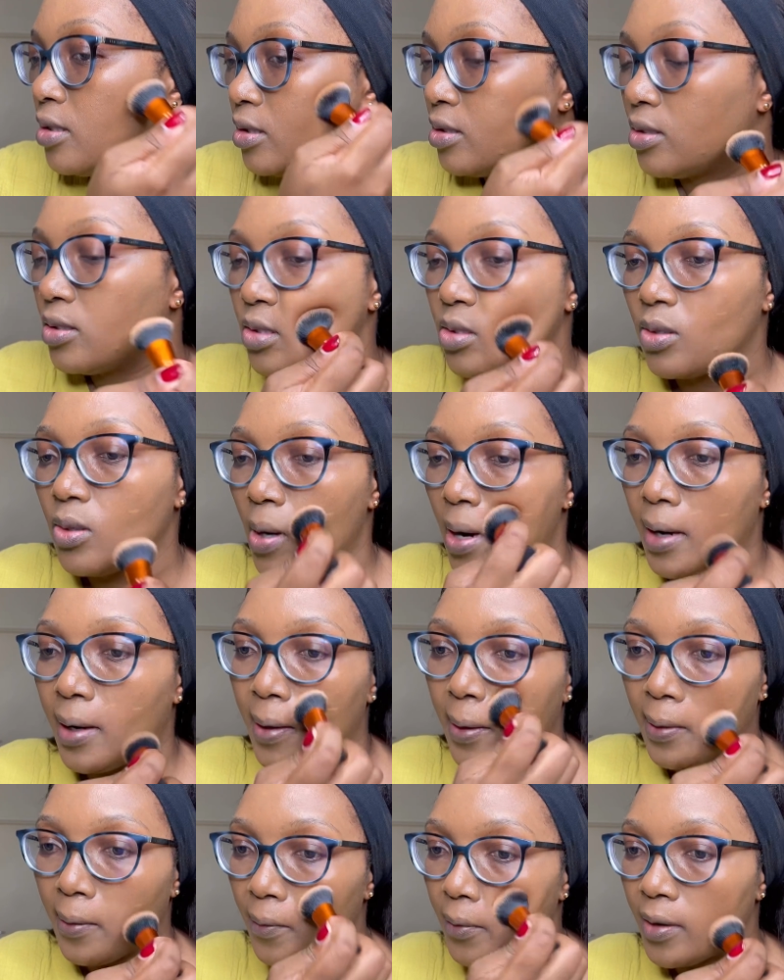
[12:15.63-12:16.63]
so I
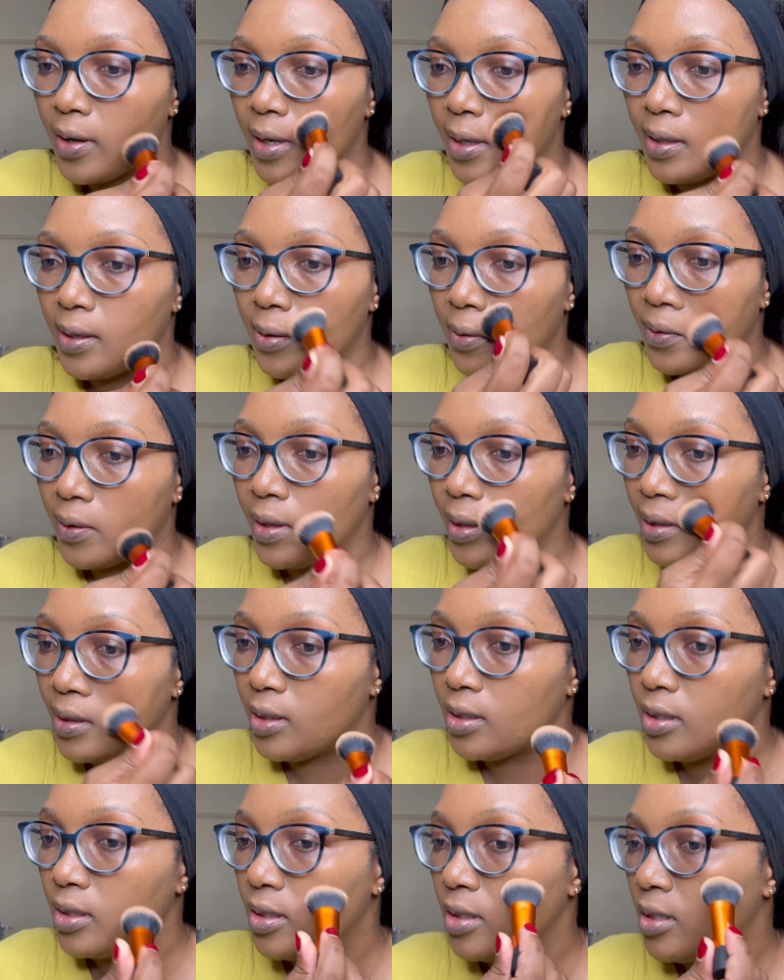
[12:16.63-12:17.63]
can really
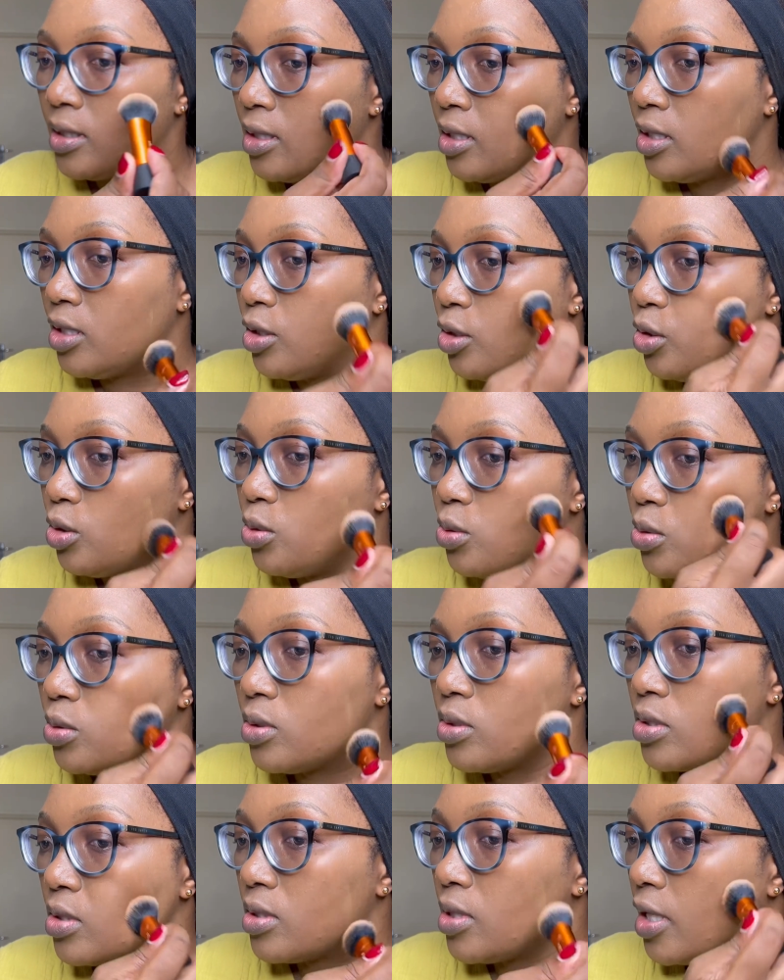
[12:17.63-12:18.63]

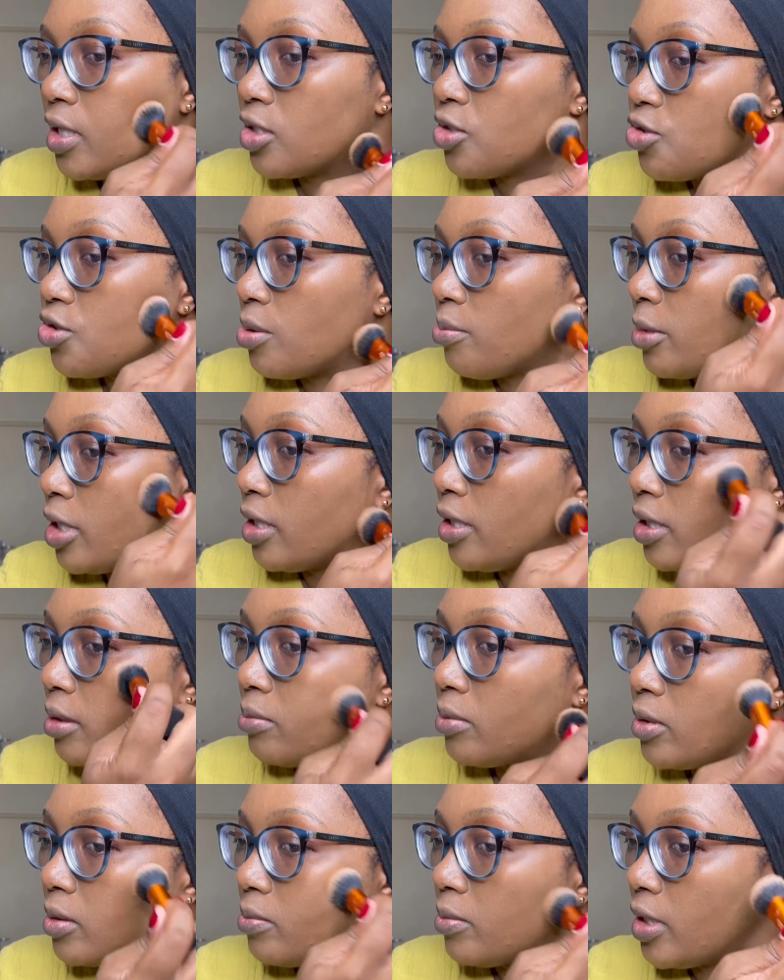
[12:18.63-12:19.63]
use extra makeup
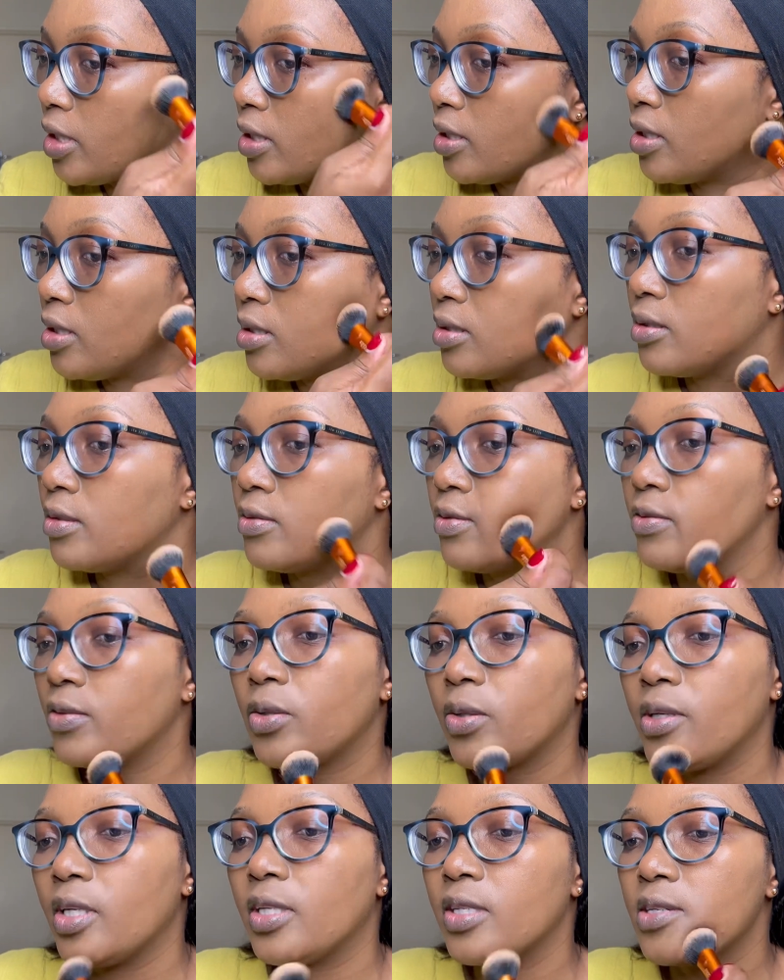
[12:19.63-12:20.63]
on my
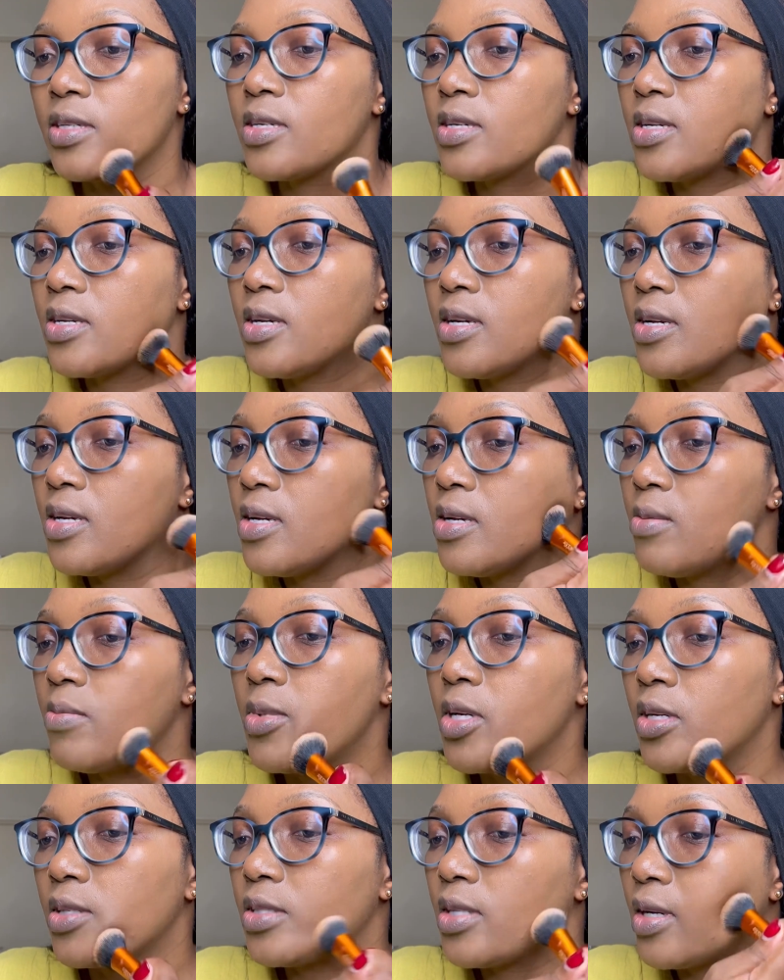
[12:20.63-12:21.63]
forehead
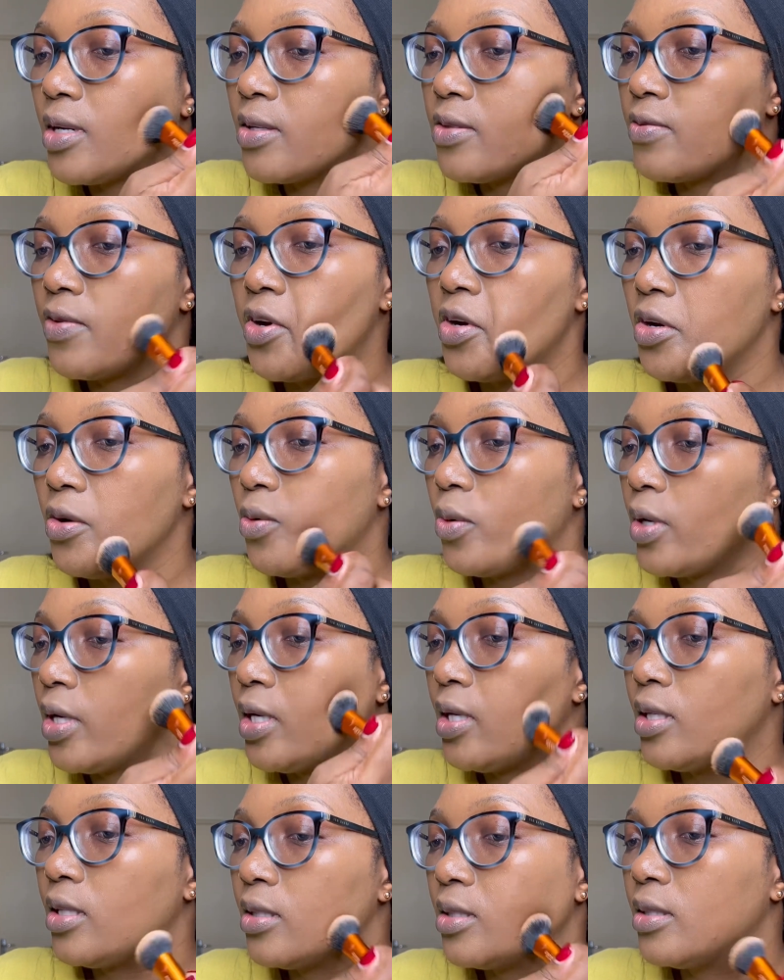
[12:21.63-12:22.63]
because it gets very
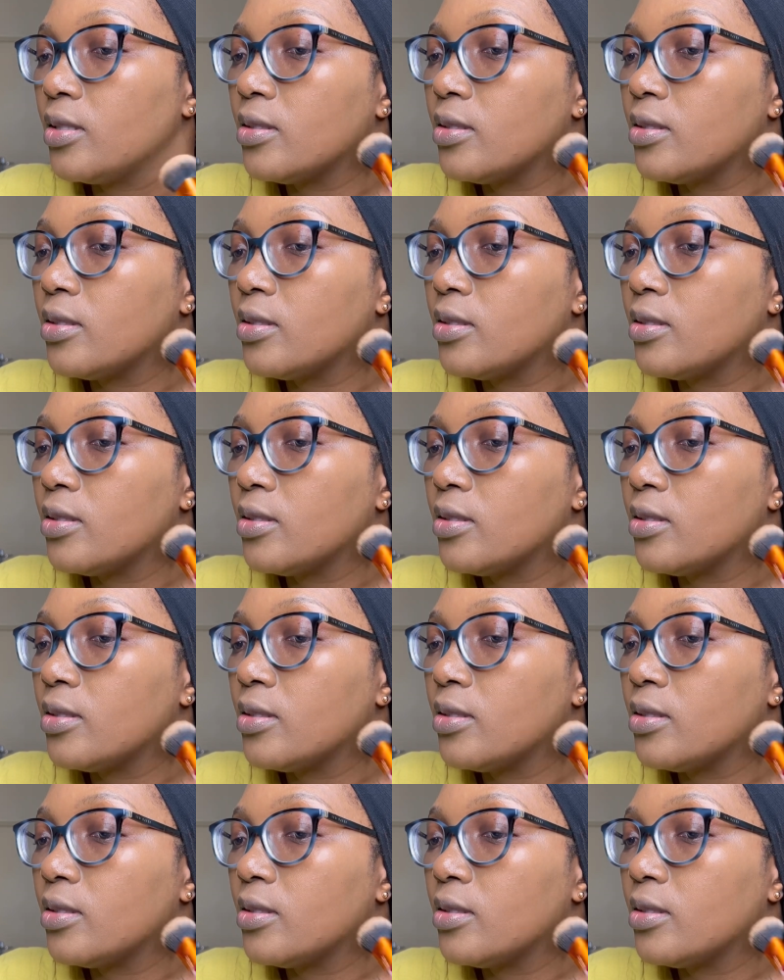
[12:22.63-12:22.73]
oily.